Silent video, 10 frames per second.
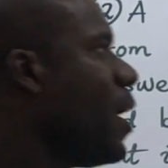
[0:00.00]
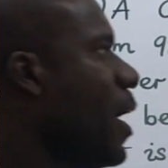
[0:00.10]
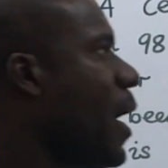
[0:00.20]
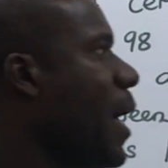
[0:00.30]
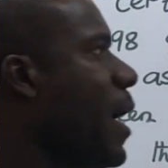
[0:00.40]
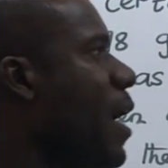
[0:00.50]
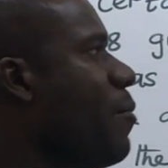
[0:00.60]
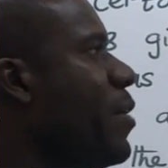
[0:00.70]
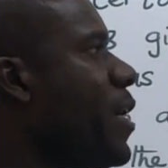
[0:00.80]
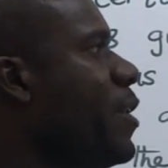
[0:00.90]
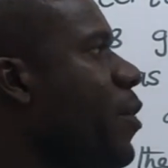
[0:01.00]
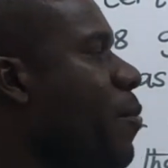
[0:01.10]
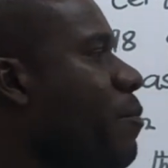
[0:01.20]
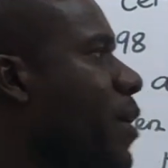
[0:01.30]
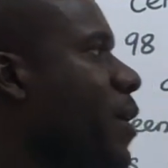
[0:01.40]
I am a
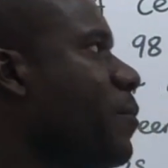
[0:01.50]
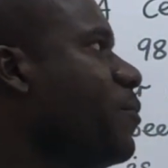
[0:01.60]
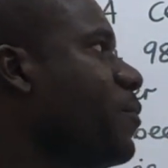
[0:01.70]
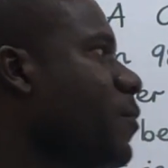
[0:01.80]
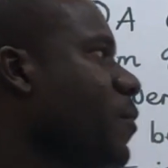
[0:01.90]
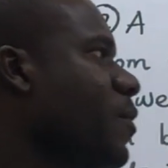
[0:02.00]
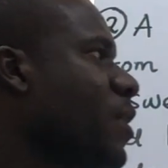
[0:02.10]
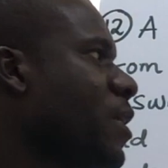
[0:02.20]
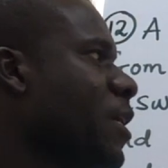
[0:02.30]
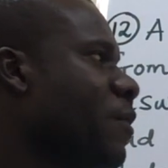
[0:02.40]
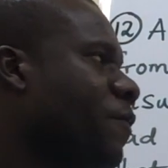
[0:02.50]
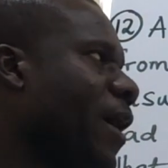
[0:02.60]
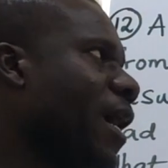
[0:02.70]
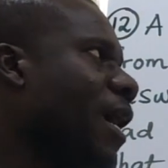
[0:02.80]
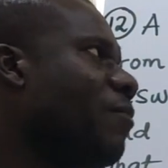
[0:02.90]
number. If
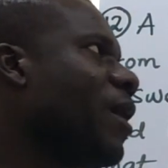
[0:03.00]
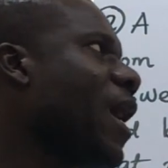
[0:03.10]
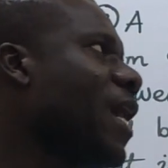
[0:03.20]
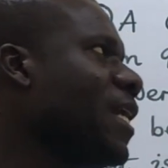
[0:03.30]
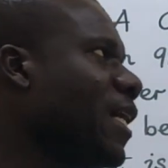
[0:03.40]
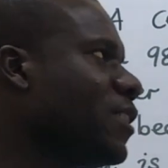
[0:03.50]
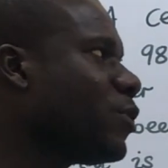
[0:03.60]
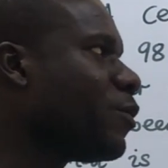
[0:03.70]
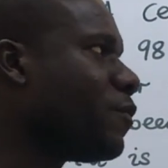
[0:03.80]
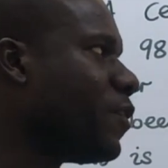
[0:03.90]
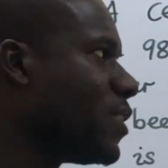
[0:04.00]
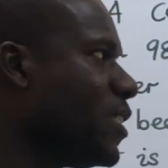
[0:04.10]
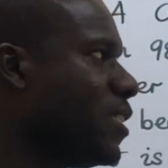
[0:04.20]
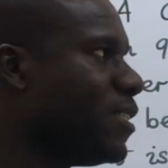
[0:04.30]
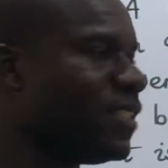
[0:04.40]
I am added to
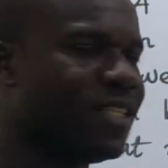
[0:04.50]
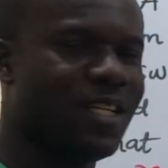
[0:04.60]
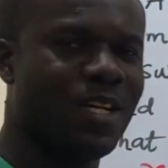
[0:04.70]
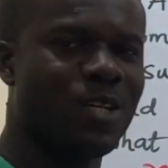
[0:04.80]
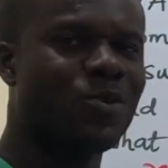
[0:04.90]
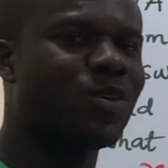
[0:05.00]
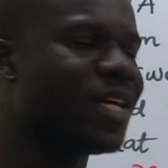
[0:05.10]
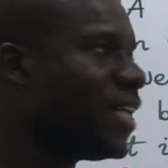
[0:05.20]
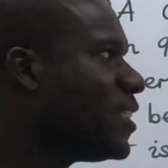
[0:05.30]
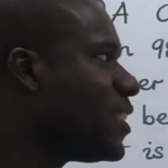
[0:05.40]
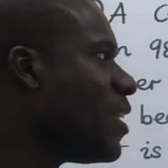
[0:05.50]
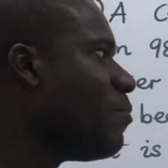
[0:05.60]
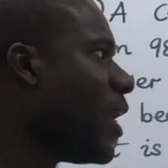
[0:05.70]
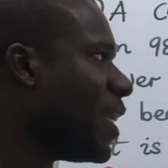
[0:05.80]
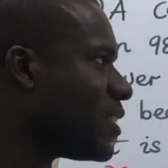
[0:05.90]
14, you get the
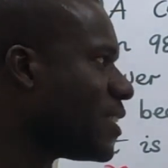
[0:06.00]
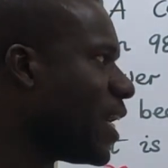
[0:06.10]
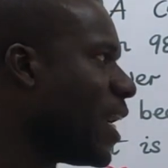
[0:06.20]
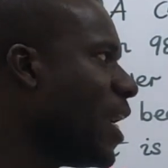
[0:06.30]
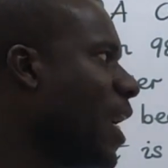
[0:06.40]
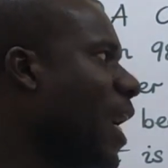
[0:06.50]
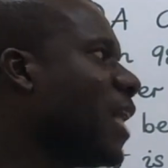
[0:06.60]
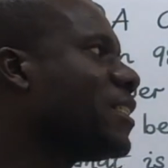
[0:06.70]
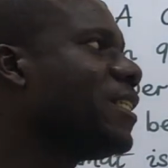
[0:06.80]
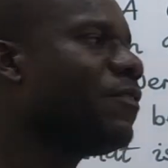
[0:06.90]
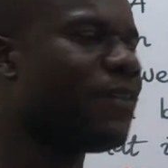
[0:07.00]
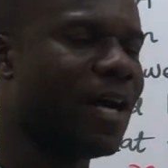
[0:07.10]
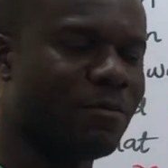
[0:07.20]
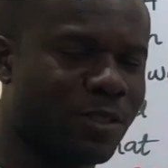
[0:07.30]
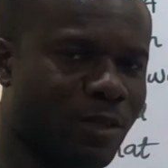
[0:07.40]
same answer as if I
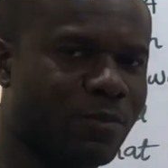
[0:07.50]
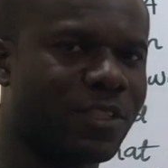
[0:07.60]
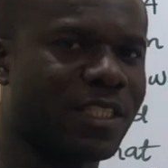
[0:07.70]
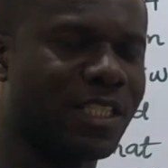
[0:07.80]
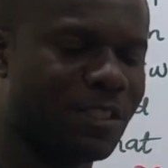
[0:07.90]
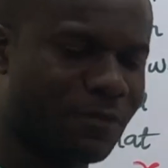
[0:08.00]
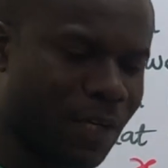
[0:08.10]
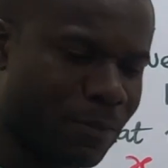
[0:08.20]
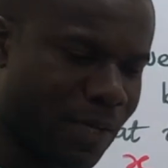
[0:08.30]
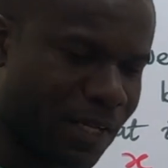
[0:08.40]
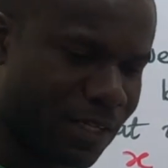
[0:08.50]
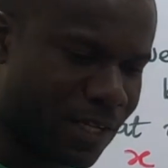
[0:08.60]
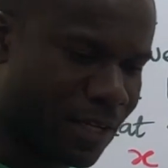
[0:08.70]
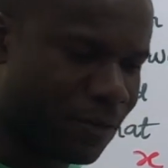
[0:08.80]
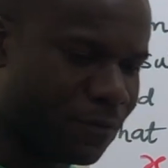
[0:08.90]
am subtracted by
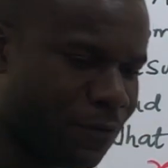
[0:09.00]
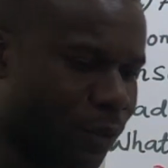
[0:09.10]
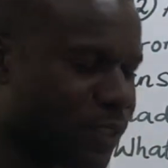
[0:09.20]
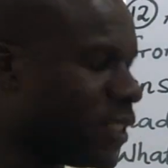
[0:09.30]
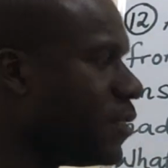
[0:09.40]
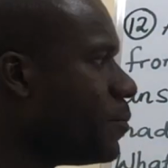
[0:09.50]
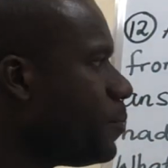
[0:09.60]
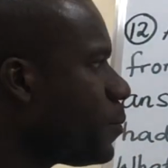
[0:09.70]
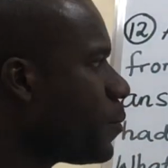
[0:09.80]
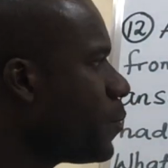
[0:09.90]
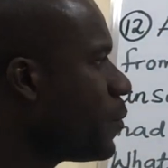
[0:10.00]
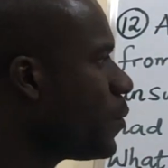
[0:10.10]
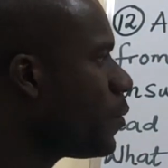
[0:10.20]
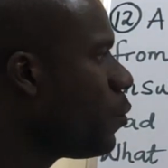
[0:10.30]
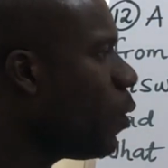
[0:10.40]
40.
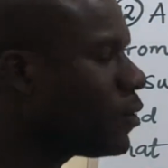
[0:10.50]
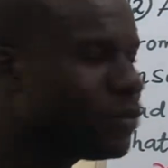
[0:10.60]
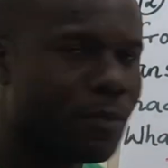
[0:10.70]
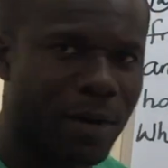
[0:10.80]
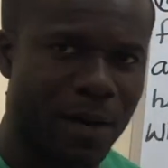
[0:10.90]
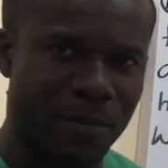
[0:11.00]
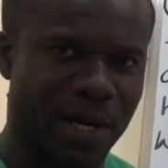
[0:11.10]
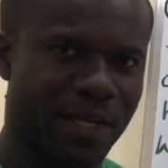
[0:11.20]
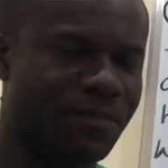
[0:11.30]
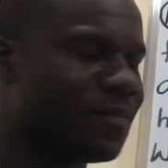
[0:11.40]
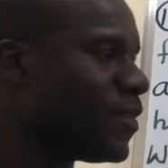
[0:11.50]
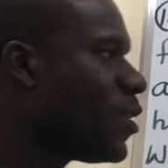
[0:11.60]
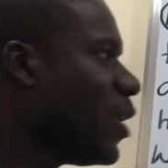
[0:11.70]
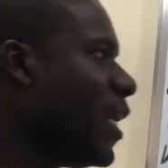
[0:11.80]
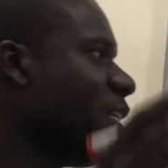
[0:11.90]
What number am I?
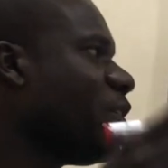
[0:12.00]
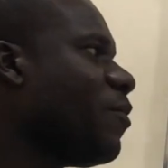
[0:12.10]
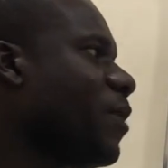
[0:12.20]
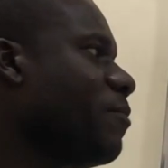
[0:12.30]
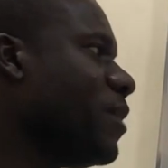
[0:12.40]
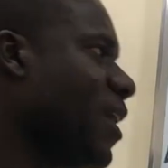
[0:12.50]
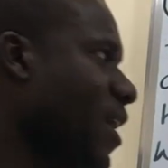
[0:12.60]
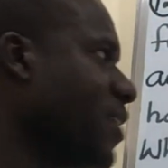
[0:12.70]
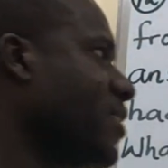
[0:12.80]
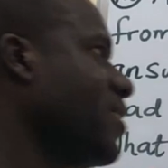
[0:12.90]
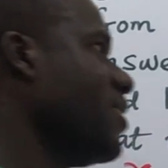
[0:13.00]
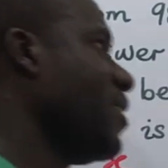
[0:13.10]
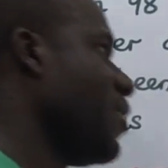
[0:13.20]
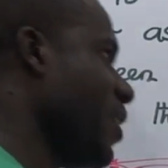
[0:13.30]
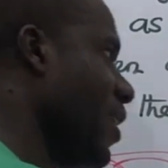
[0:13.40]
So let the number be x.
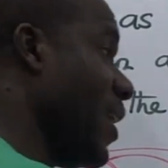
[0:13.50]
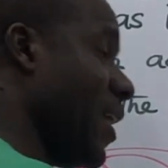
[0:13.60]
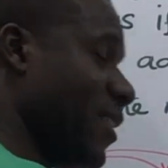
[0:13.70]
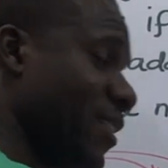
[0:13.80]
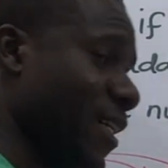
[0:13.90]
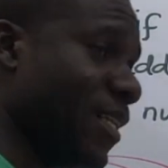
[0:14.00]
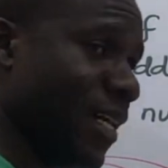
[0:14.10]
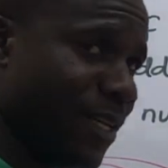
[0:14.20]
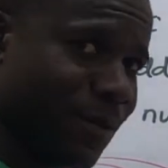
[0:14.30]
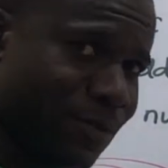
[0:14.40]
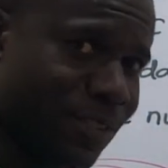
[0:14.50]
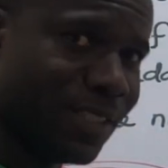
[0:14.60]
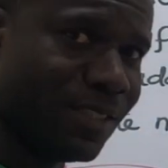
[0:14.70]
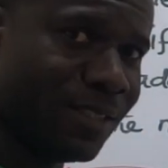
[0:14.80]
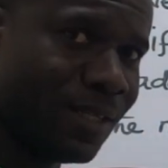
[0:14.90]
Okay, like I said, I love
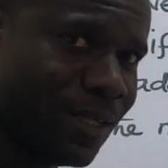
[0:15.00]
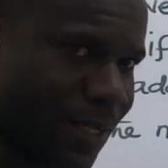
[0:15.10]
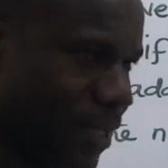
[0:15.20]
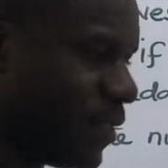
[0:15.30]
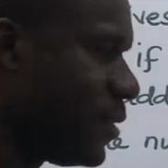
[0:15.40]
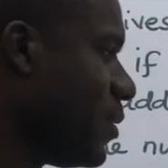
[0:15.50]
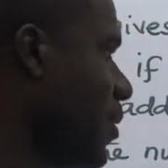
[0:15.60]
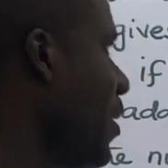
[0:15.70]
using x.